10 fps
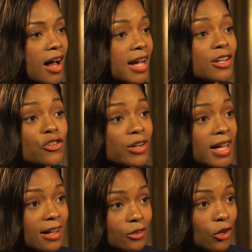I don't
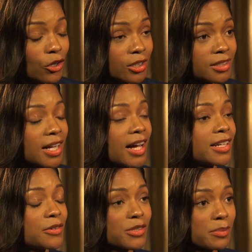drink alcohol, I
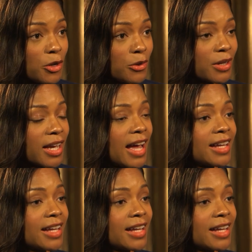don't smoke,